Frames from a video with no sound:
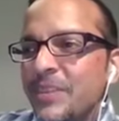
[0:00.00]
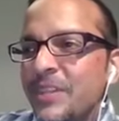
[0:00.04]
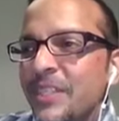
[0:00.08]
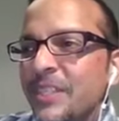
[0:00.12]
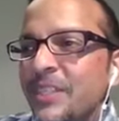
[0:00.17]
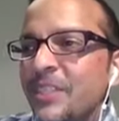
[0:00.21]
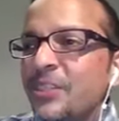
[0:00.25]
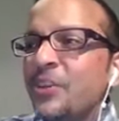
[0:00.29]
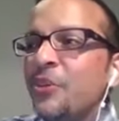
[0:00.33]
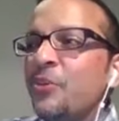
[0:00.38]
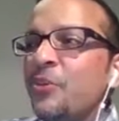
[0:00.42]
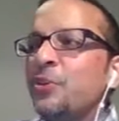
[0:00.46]

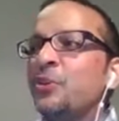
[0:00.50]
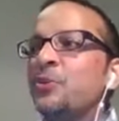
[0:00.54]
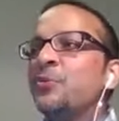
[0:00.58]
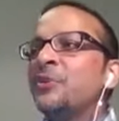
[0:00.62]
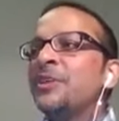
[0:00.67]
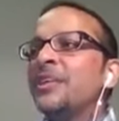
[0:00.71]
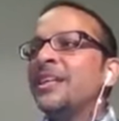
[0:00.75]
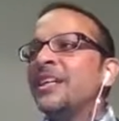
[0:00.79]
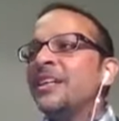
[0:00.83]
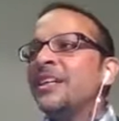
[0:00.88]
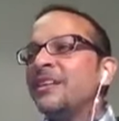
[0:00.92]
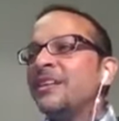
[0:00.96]
You
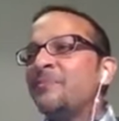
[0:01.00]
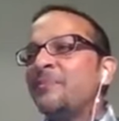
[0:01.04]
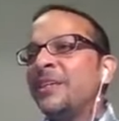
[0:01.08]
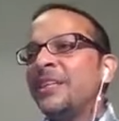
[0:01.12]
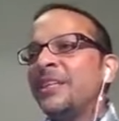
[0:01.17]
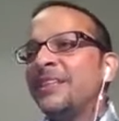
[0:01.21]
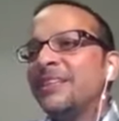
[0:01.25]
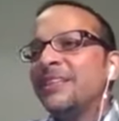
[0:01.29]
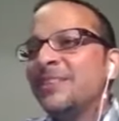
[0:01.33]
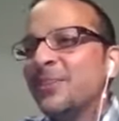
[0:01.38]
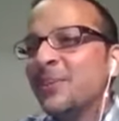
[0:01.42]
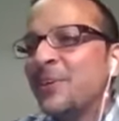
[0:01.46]
get
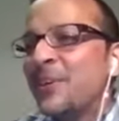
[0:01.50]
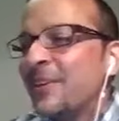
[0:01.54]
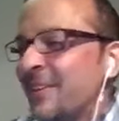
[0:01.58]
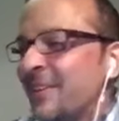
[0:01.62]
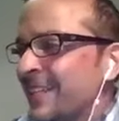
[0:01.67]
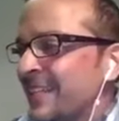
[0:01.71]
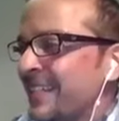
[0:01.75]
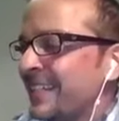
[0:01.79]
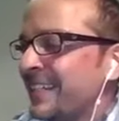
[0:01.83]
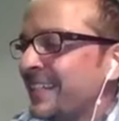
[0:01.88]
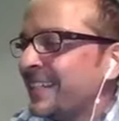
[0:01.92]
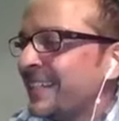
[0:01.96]
so
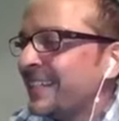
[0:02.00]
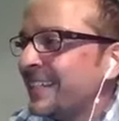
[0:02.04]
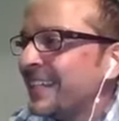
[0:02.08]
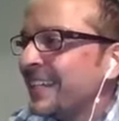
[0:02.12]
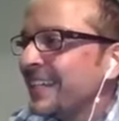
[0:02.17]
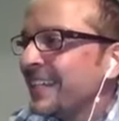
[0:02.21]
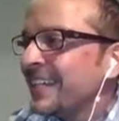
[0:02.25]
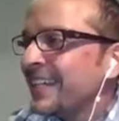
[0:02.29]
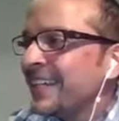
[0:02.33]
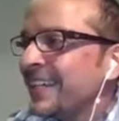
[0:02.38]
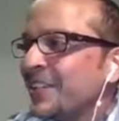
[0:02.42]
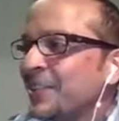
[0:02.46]

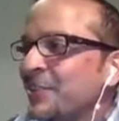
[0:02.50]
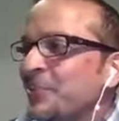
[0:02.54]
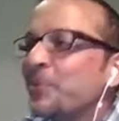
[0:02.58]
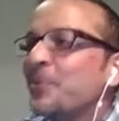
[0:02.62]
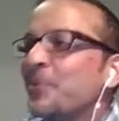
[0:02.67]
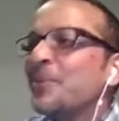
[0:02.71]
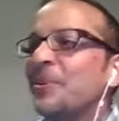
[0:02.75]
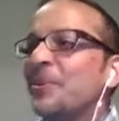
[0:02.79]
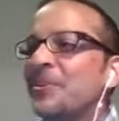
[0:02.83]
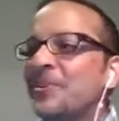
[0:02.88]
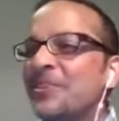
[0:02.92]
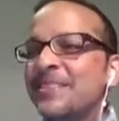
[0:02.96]
the
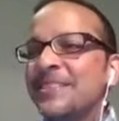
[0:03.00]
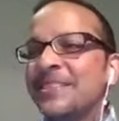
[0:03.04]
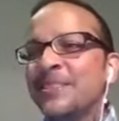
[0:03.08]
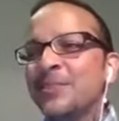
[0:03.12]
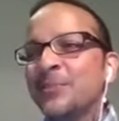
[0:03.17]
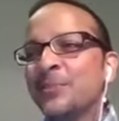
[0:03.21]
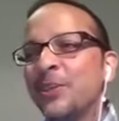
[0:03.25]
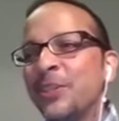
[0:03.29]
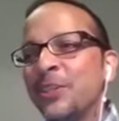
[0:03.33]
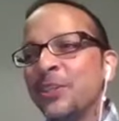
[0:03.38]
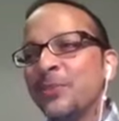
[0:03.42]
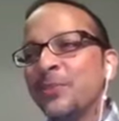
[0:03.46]
worst
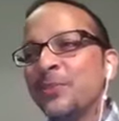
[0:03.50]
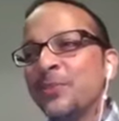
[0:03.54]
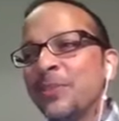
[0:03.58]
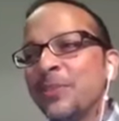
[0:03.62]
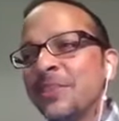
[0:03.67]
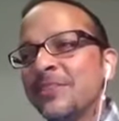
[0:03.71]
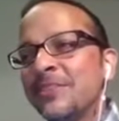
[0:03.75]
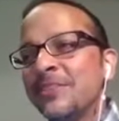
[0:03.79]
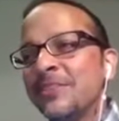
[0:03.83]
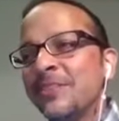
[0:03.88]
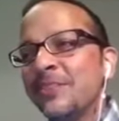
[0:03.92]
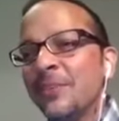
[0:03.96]
is when
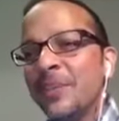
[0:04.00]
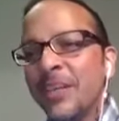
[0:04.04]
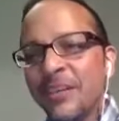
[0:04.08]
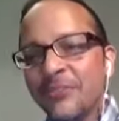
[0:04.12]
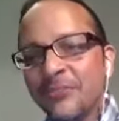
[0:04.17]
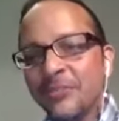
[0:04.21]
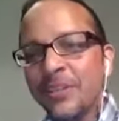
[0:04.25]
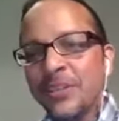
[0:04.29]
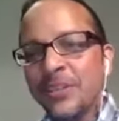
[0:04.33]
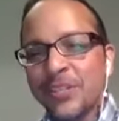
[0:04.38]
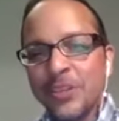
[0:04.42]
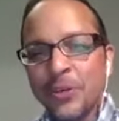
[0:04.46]
because
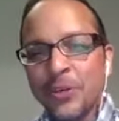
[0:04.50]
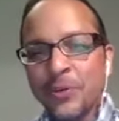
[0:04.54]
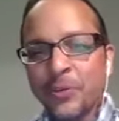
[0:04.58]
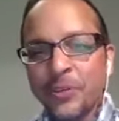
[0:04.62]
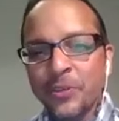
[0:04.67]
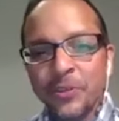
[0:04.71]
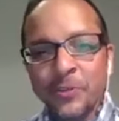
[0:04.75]
every joke,